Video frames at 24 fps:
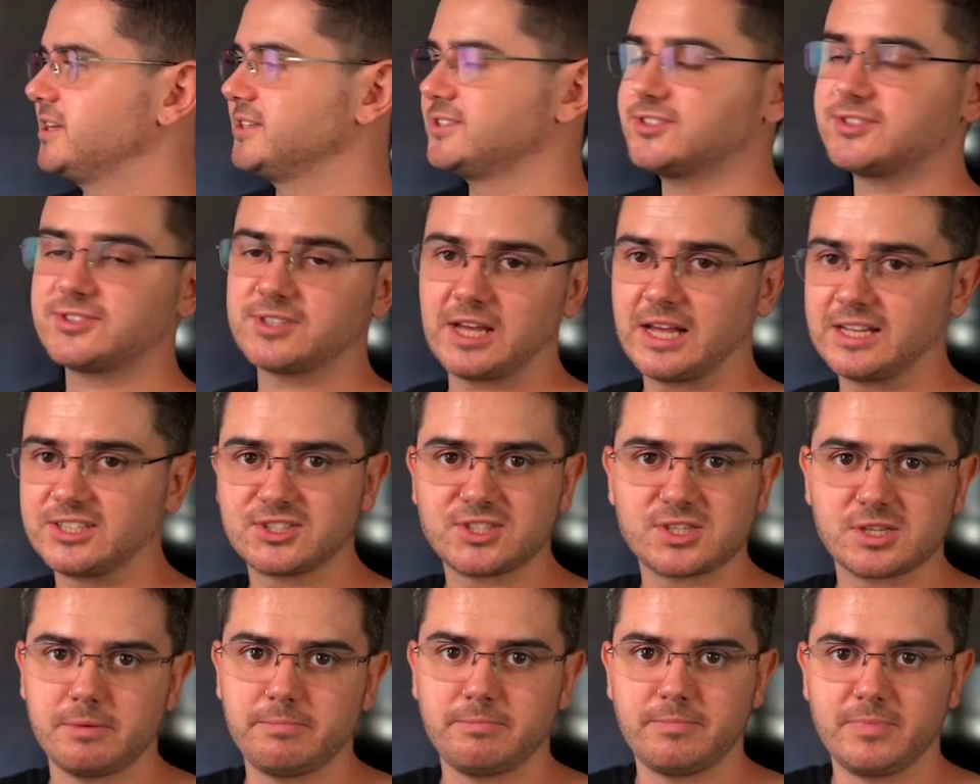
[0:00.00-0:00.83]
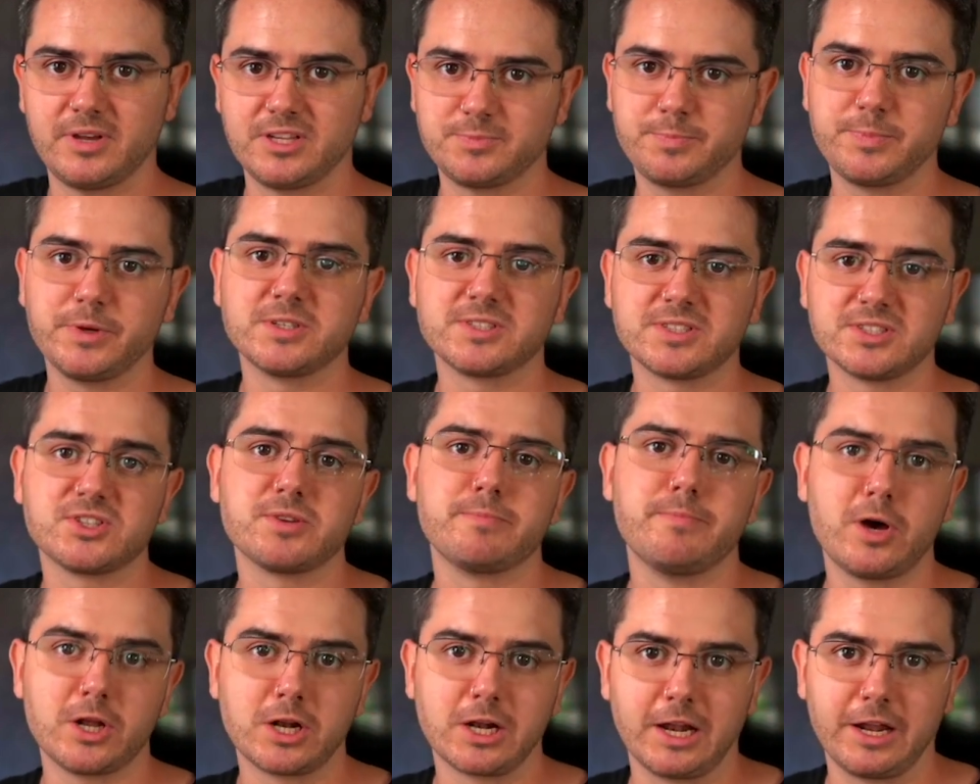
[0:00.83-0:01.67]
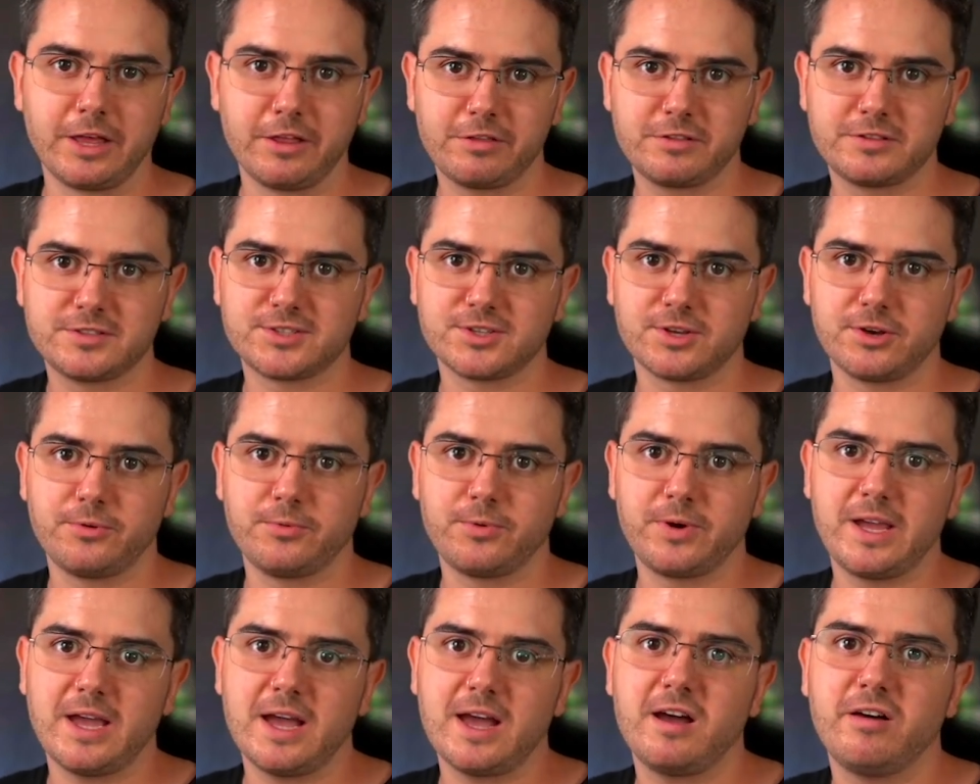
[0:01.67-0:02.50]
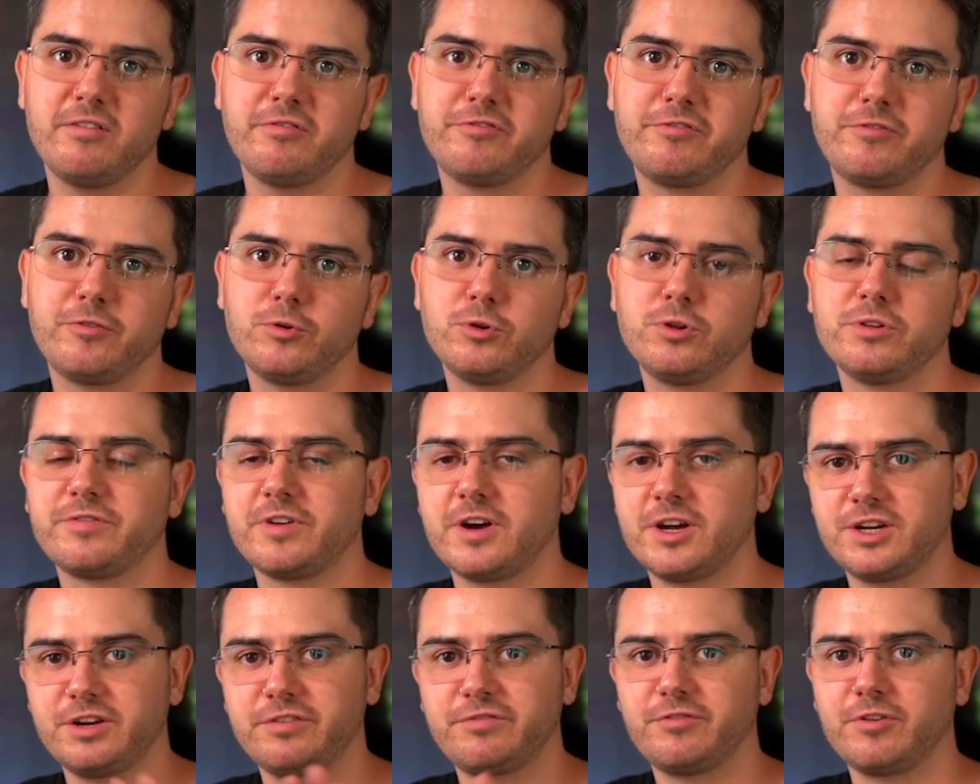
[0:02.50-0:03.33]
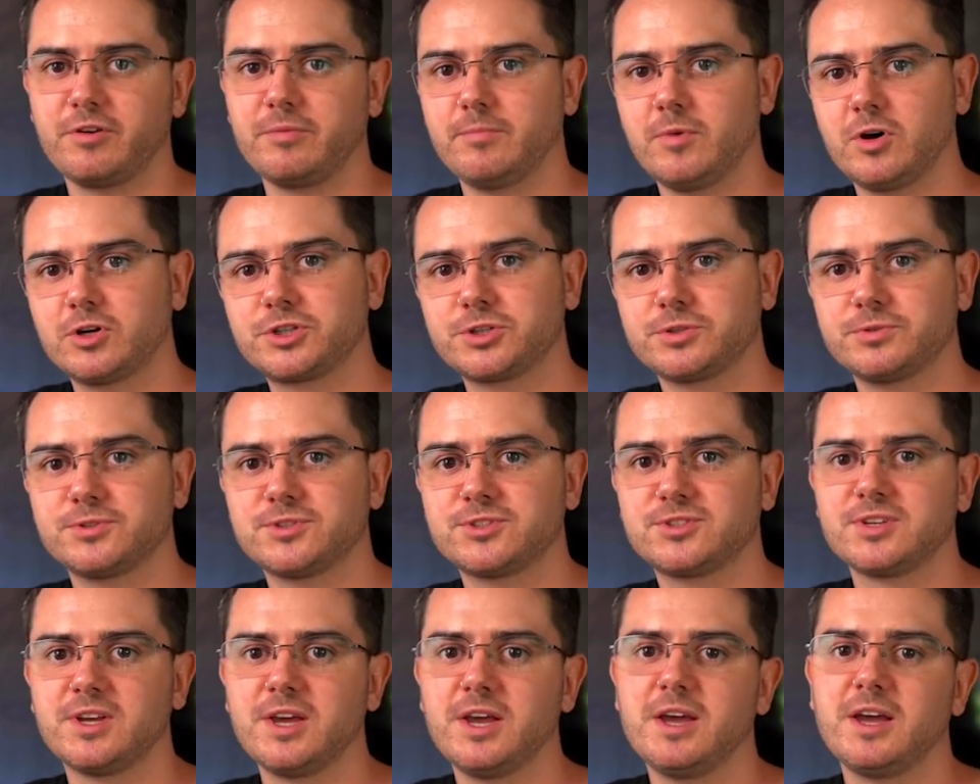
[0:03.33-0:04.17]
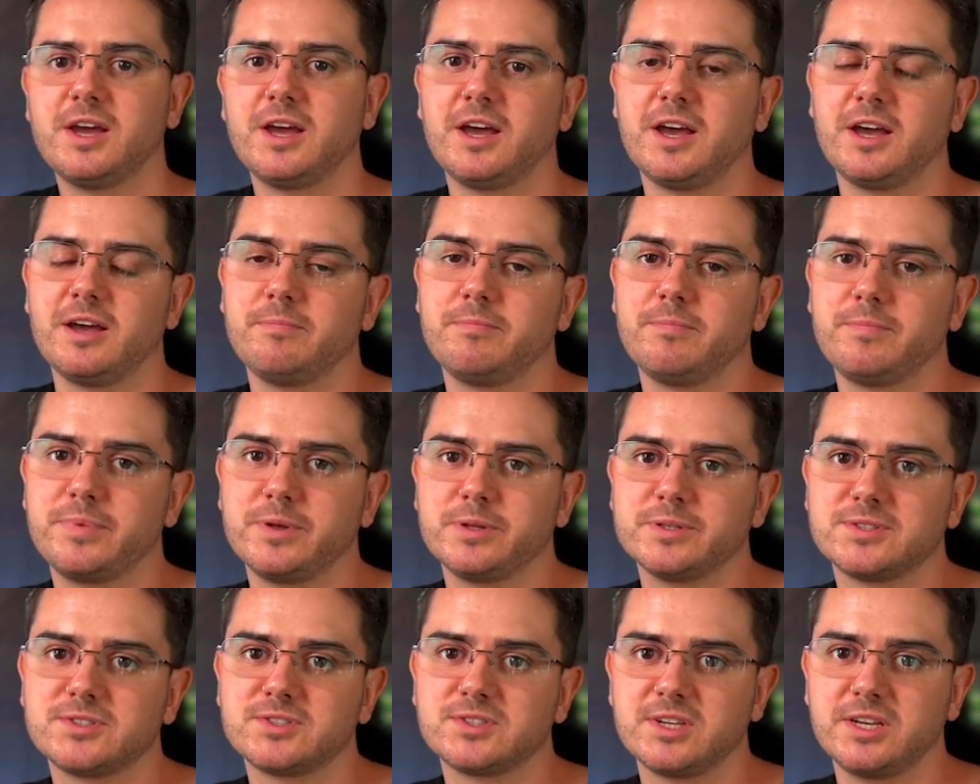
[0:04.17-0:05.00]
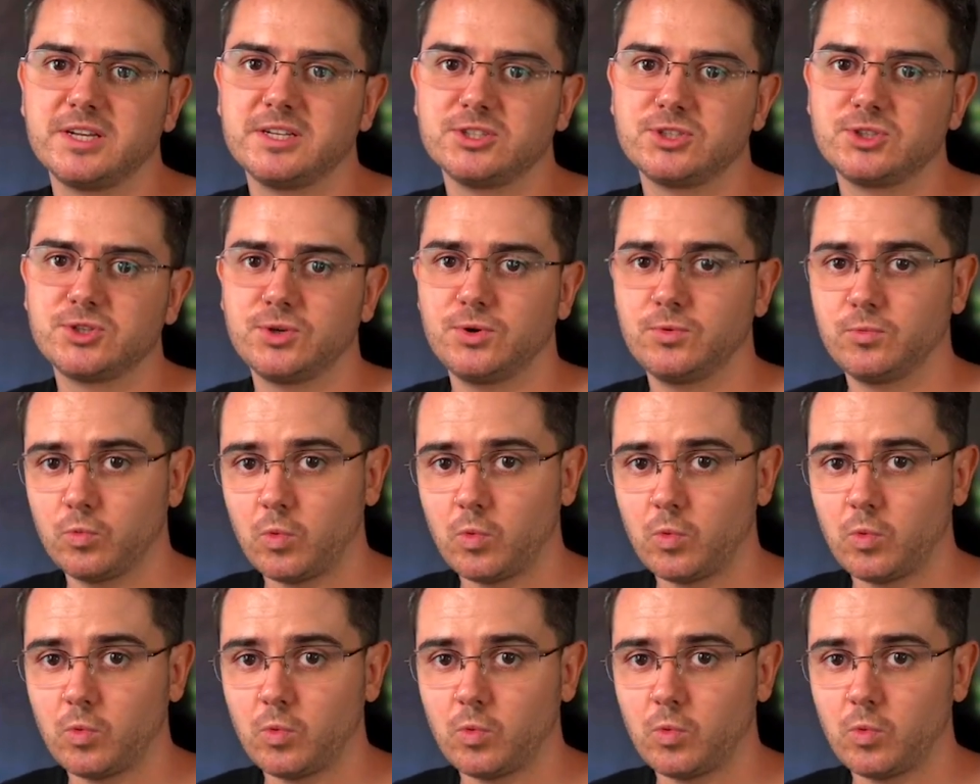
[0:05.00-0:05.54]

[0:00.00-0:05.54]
is as um, is built as a monolith. So we have all of our different modules um, built into